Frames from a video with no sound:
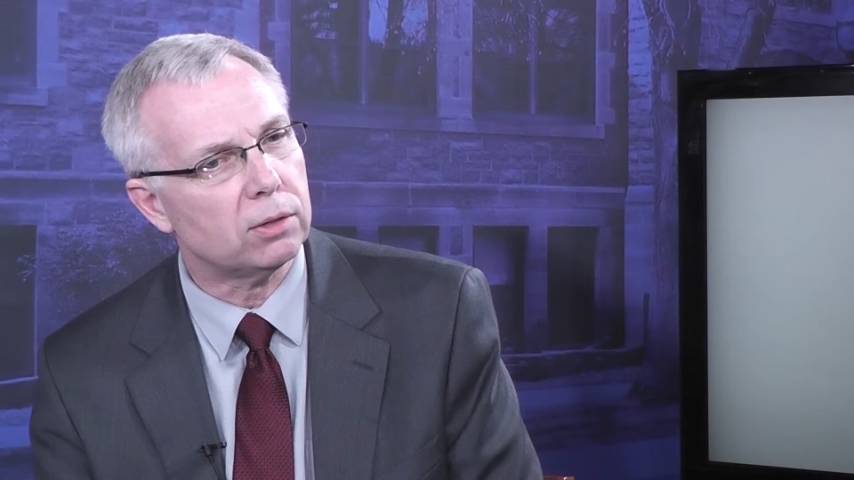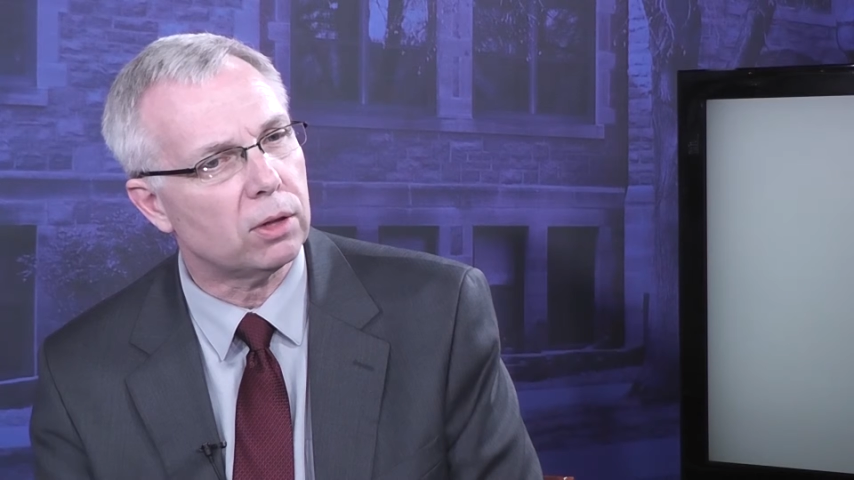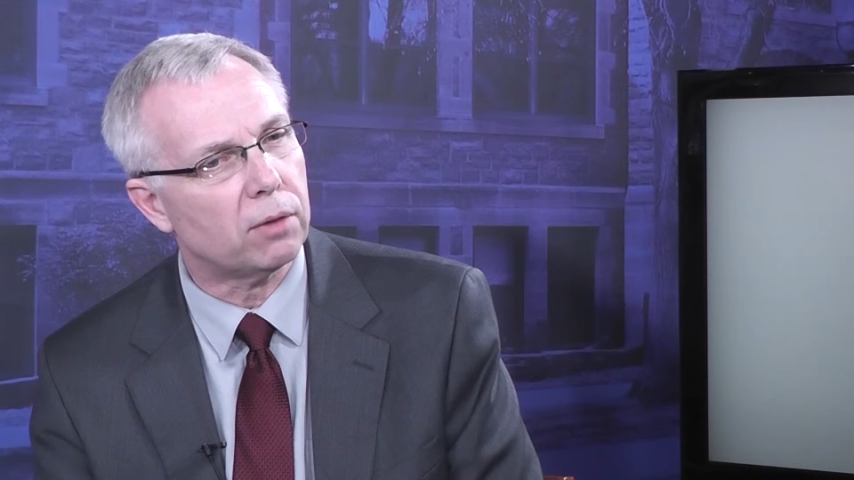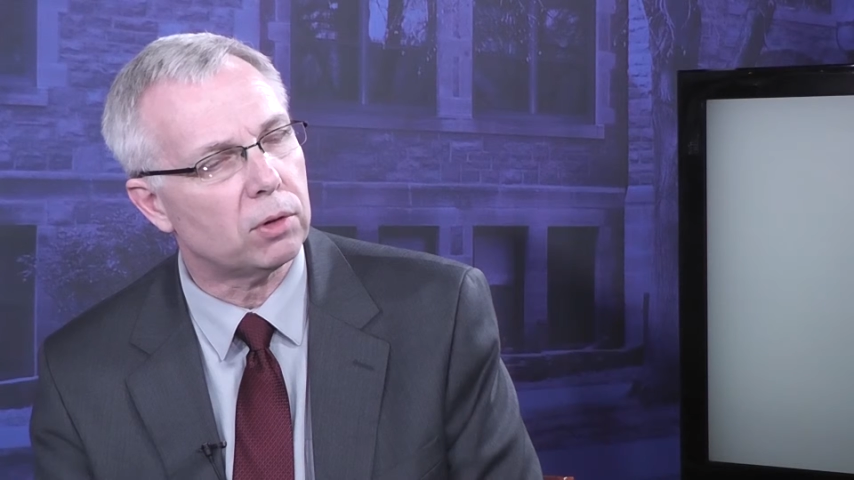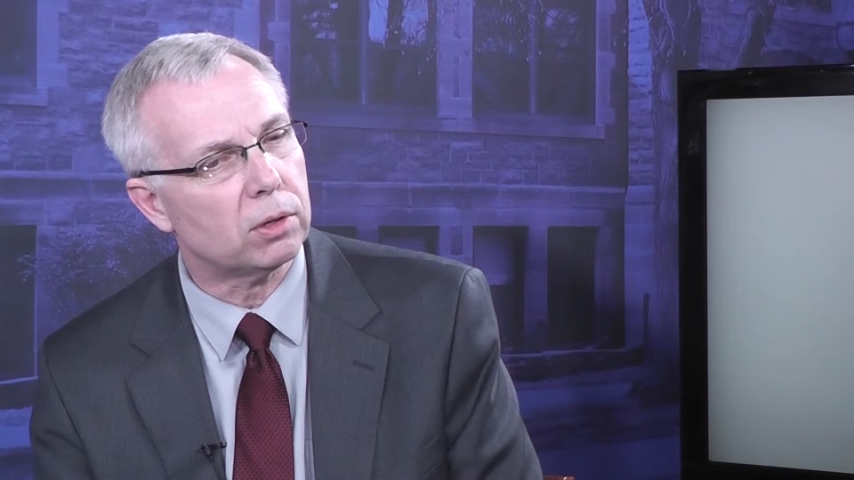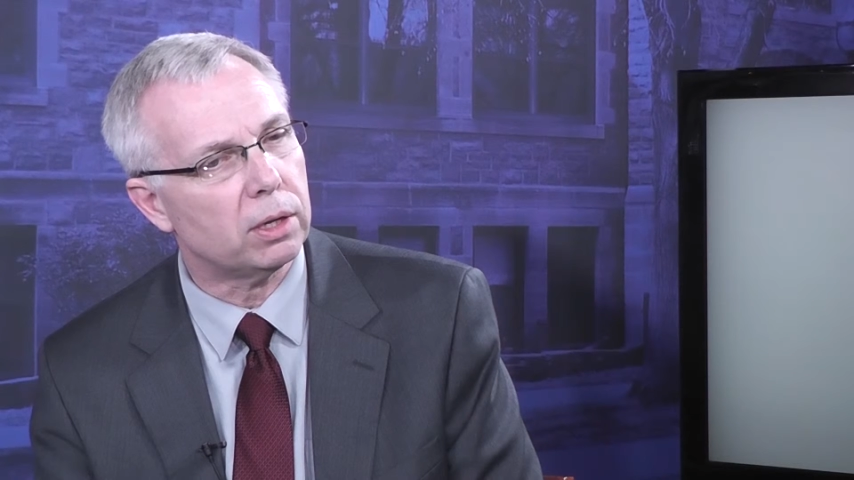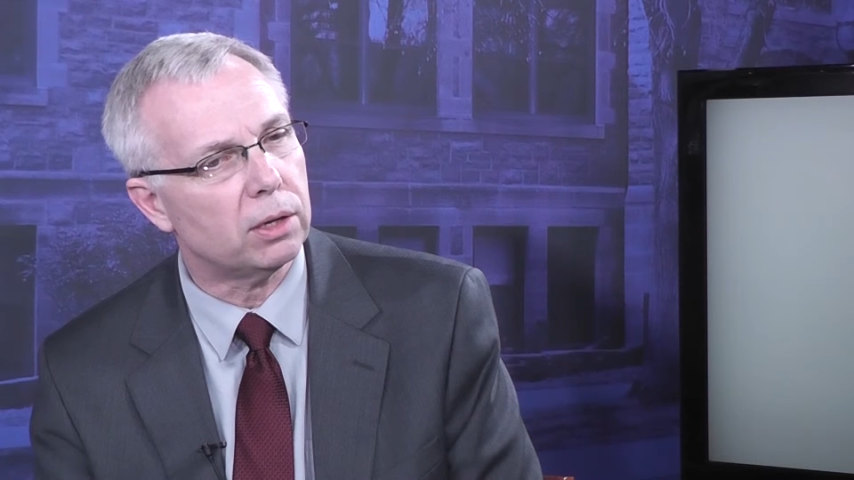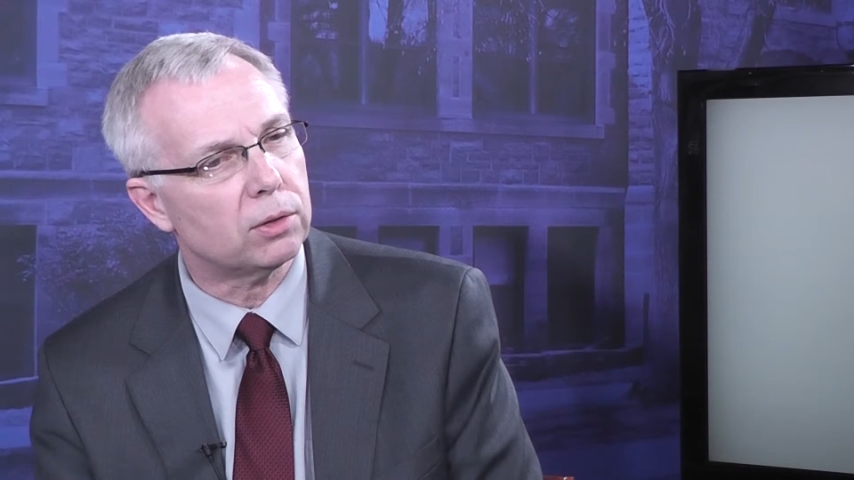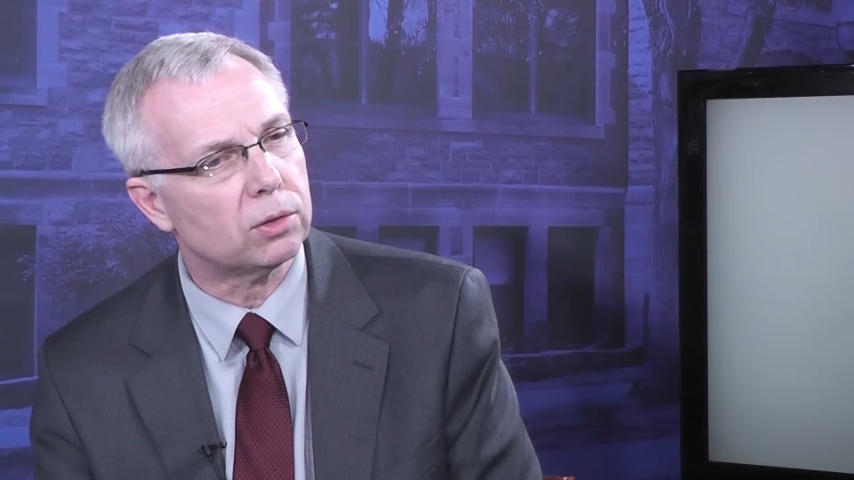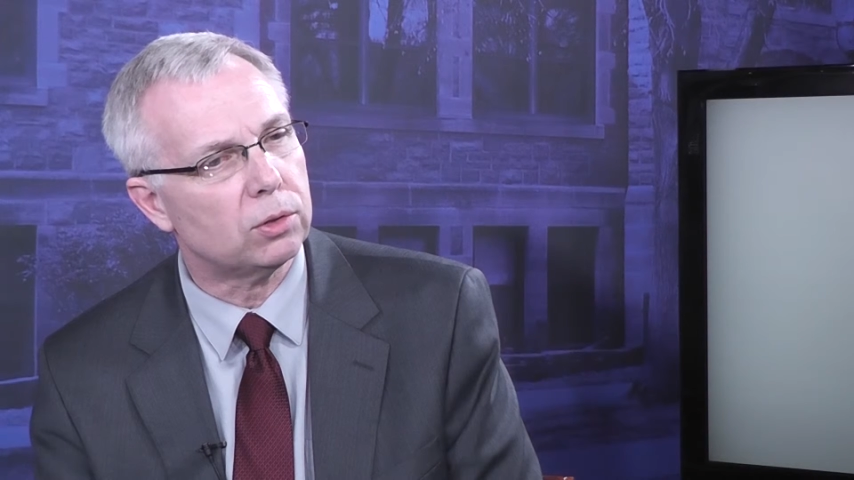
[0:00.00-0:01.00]
level
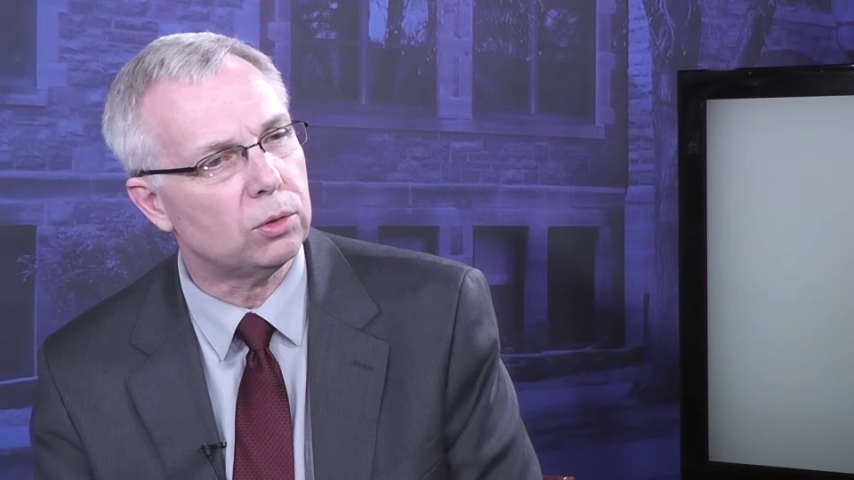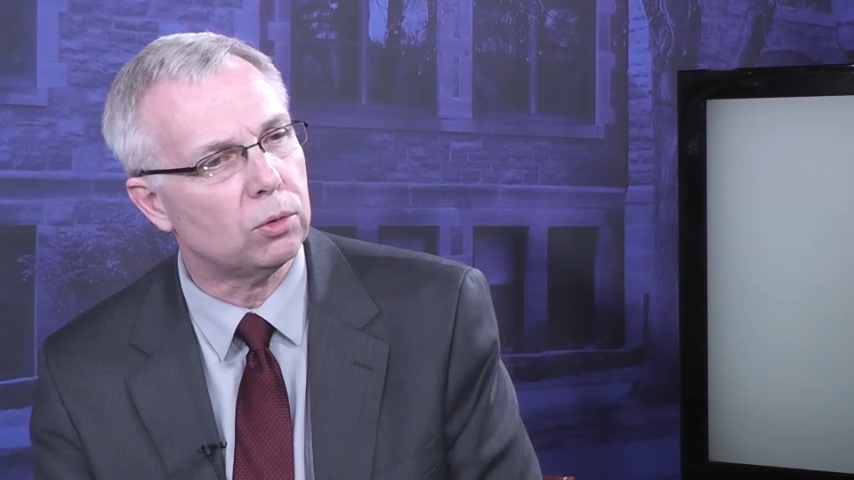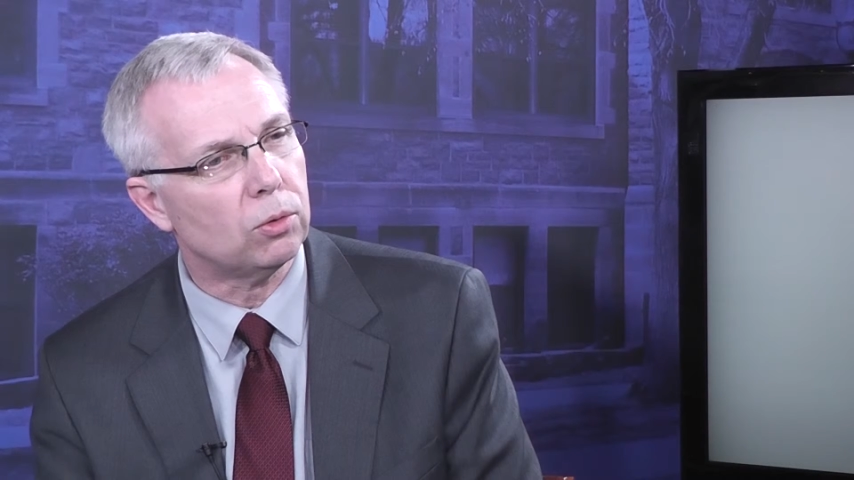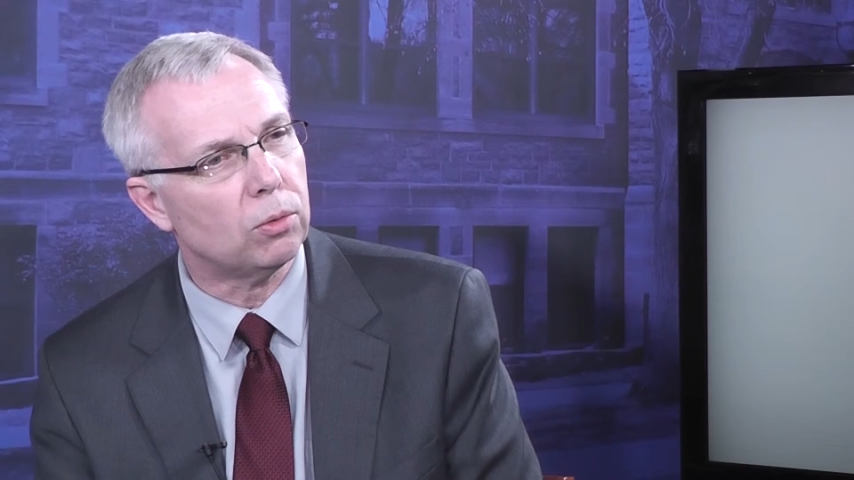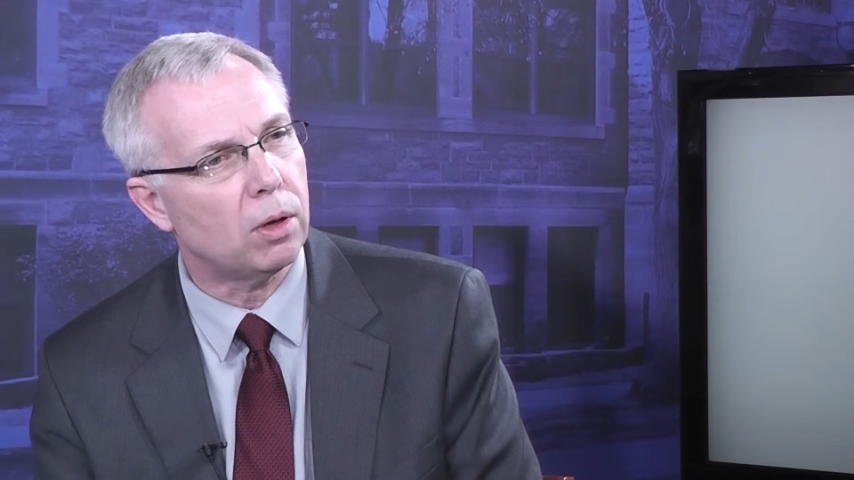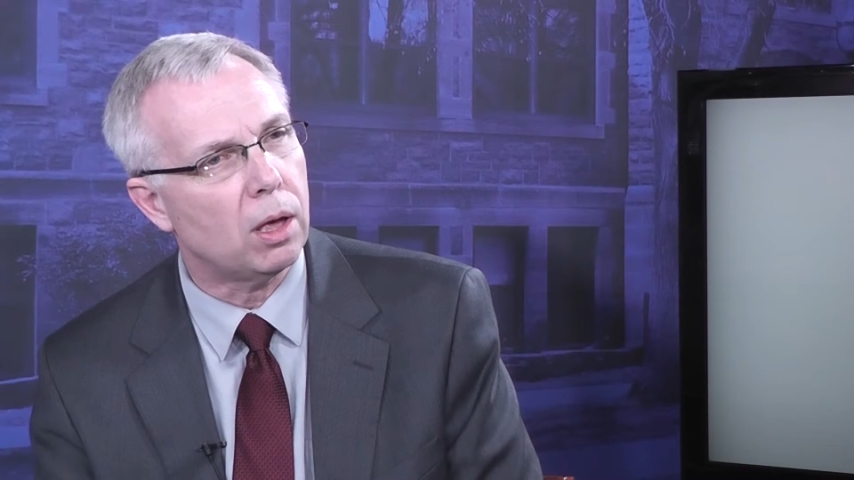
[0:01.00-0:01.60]
is to